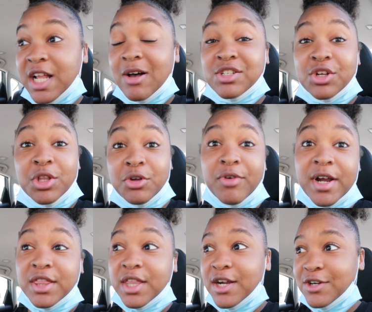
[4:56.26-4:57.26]
and I was literally
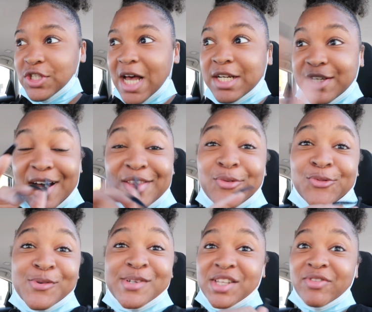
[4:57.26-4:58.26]
right there, so I doubt the
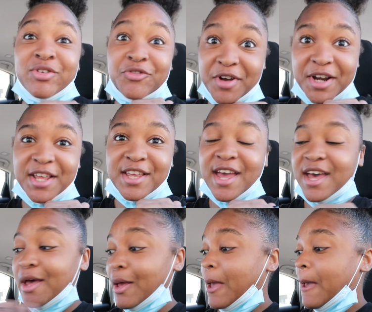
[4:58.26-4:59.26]
food is even ready
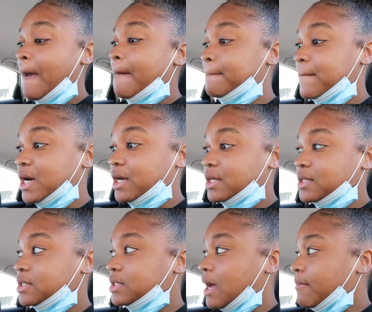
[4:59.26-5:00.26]
yet.
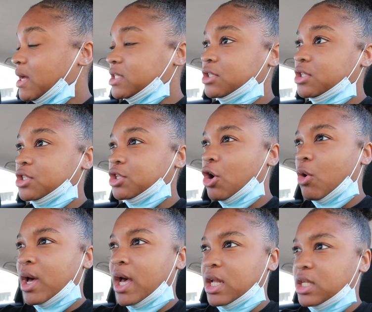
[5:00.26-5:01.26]
But I'm about to just
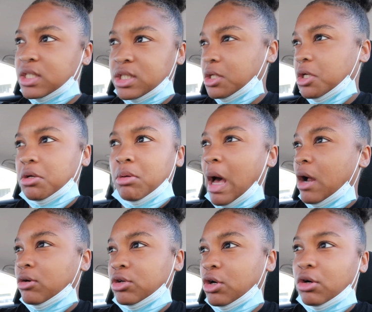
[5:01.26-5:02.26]
go ahead and see.
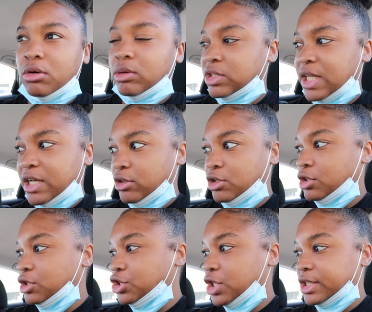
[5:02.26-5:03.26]
I don't know, because I
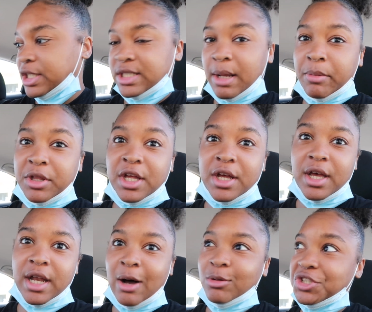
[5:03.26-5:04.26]
literally just accepted it and I